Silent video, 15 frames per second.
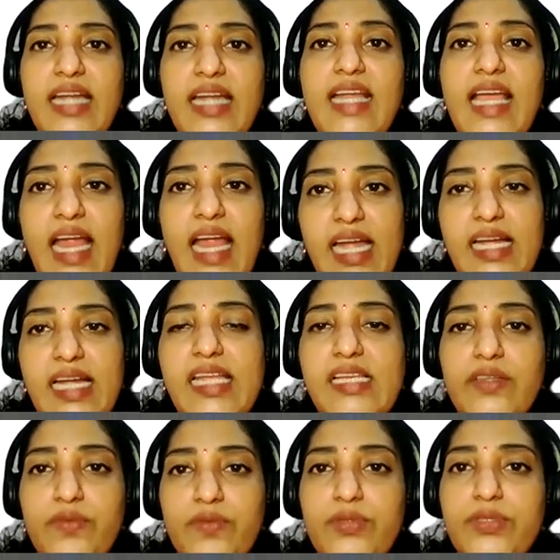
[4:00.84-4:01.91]
and
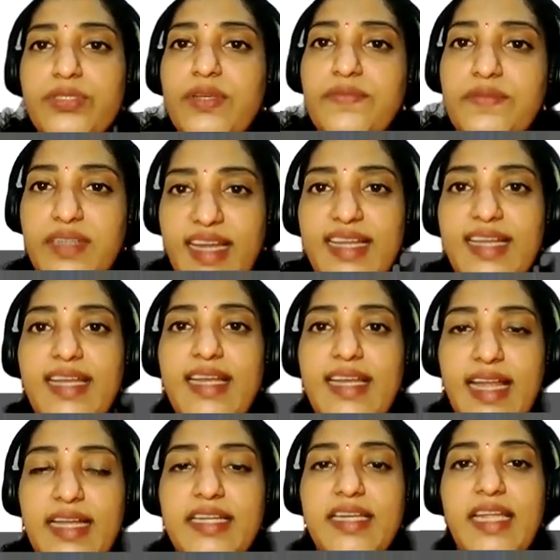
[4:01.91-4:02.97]
Handling Rules of
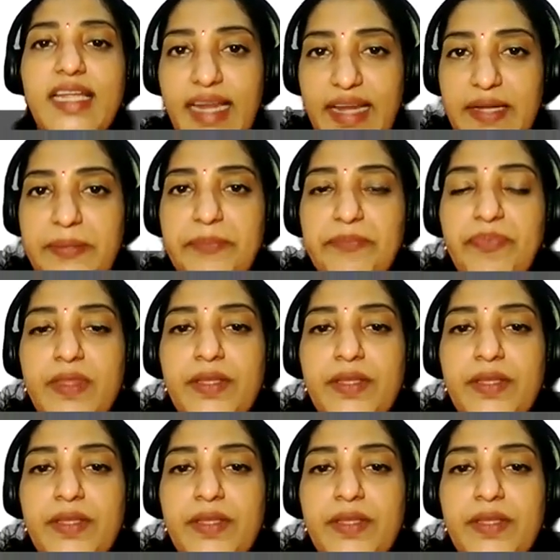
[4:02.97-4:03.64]
1998.